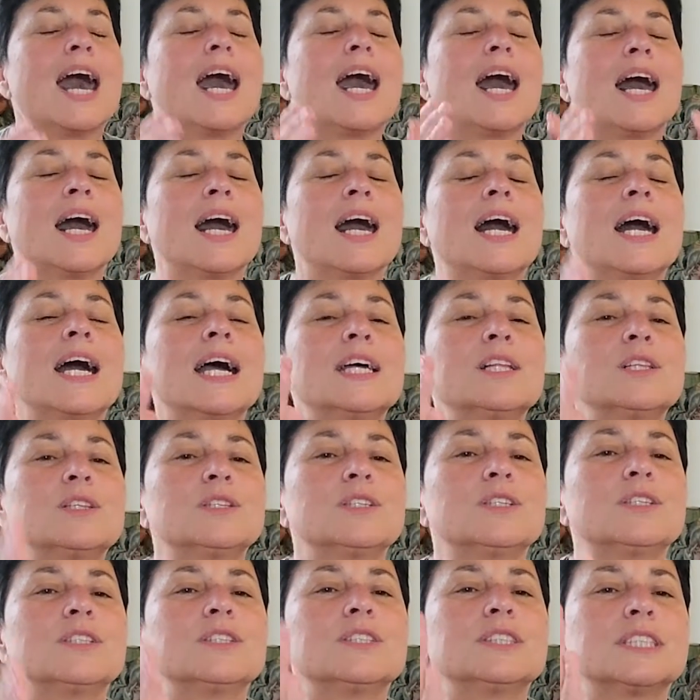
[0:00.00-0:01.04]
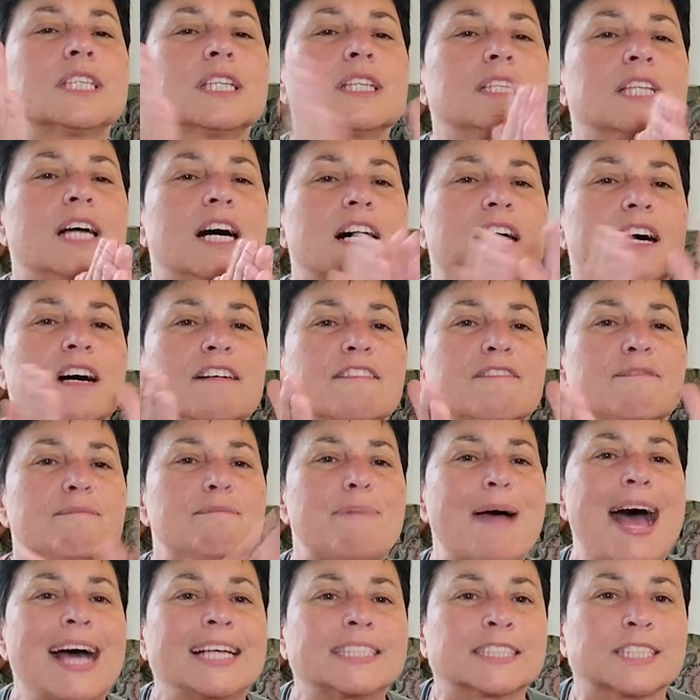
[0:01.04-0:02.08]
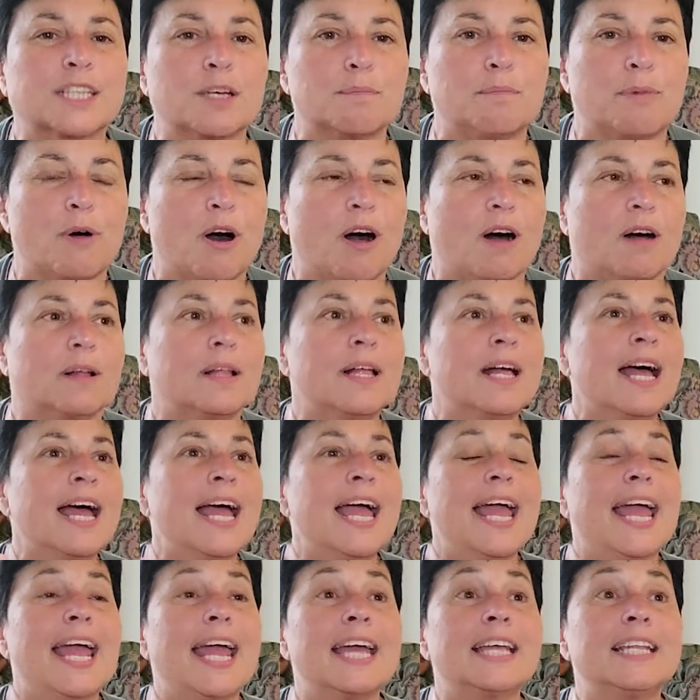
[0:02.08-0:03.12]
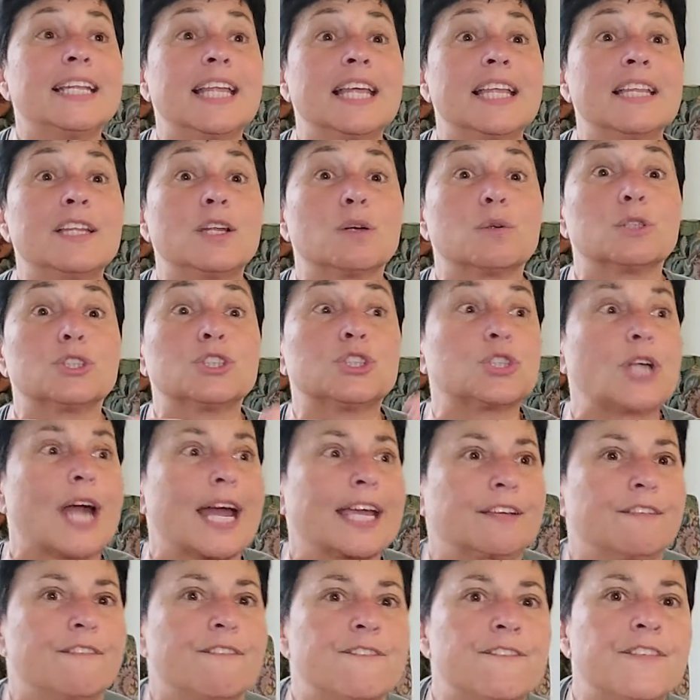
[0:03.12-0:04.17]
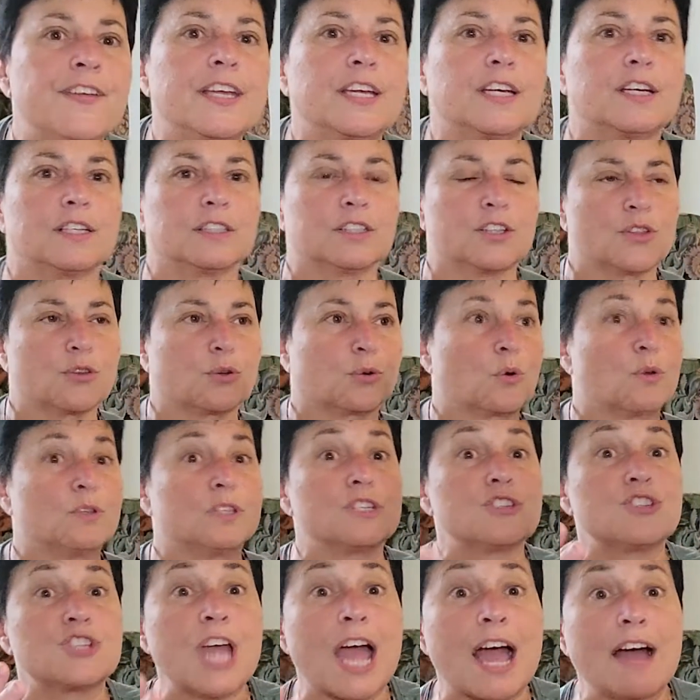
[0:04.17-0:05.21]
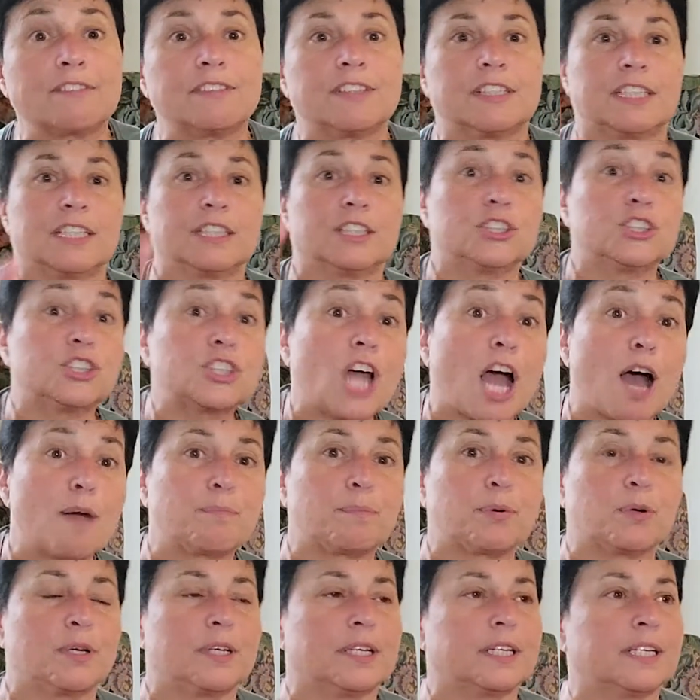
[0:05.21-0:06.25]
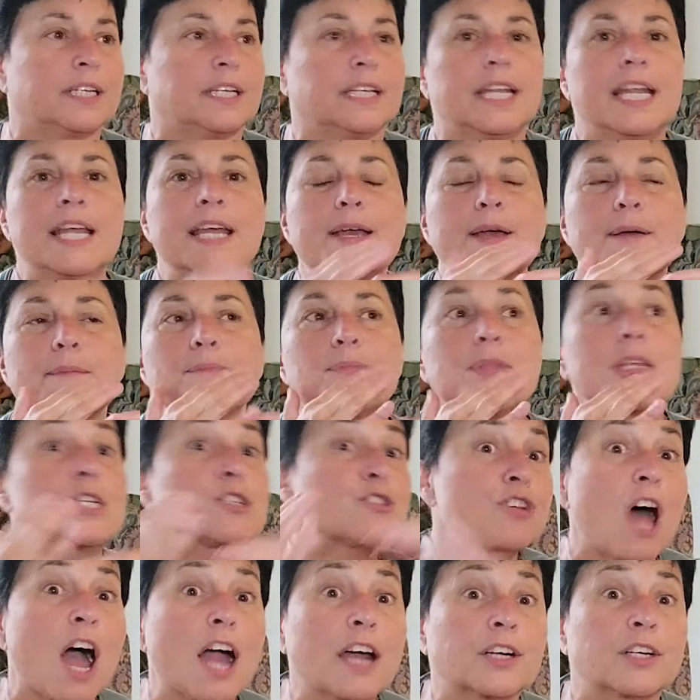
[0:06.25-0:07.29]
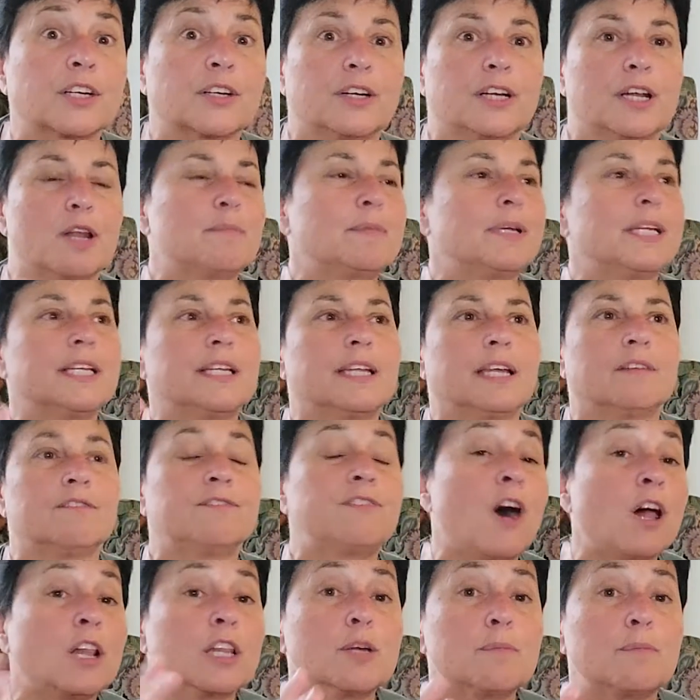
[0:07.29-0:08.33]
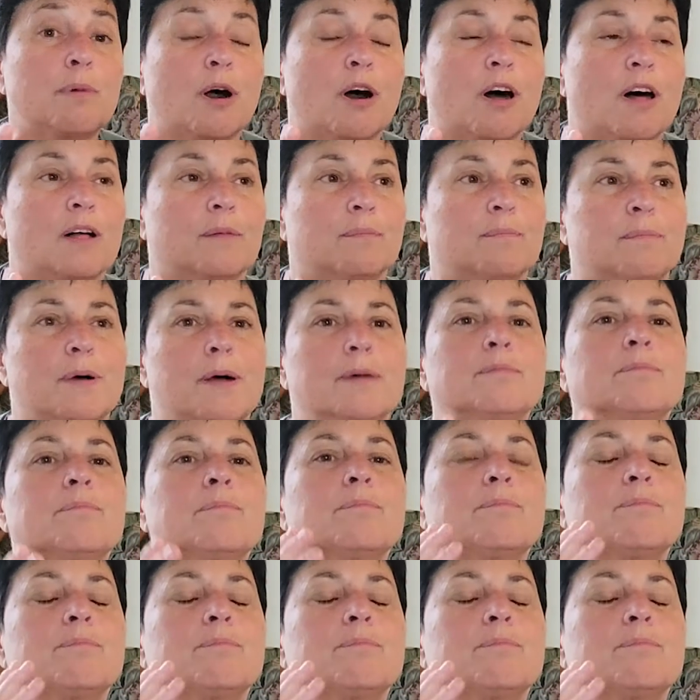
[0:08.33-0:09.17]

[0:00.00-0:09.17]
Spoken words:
I learned to love basketball. And then there was track and field and throwing the javelin and the shot put and soccer and volleyball, but